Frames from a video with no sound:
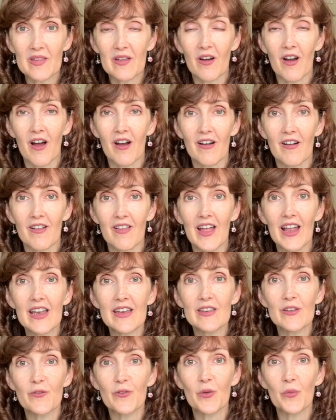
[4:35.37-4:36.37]
There are a lot
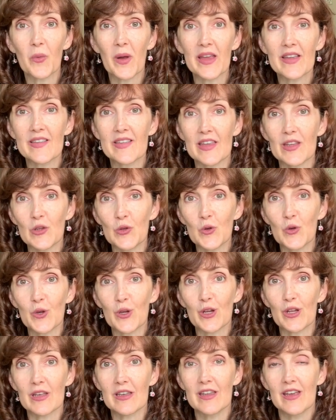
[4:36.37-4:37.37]
of different ways that you
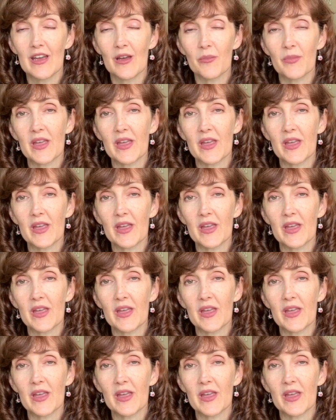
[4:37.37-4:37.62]
could